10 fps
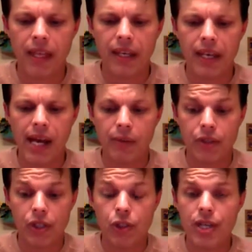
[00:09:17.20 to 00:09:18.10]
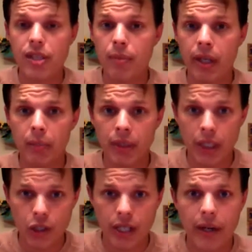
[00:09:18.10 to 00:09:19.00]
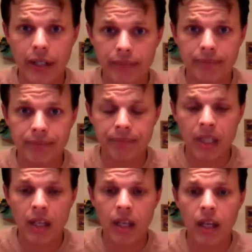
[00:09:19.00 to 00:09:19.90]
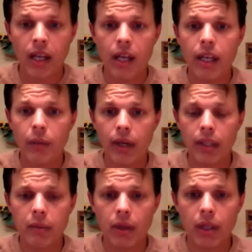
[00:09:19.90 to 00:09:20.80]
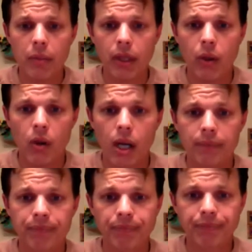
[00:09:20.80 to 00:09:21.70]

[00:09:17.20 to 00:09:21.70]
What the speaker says: then I would suggest they pick up a dictionary. Anyway, let me go on.